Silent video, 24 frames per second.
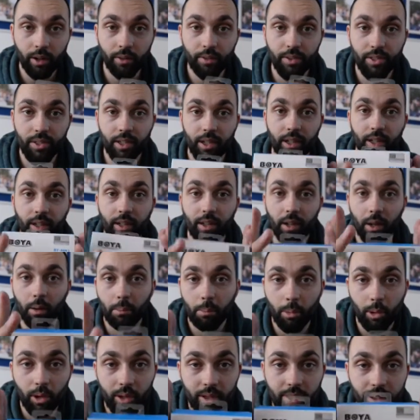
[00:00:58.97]
I've seen the
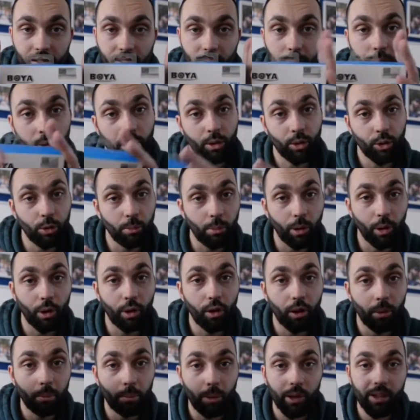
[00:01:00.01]
unboxings, I'm going to do my own
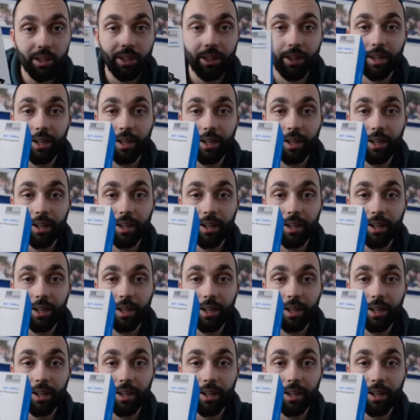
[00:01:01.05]
unboxing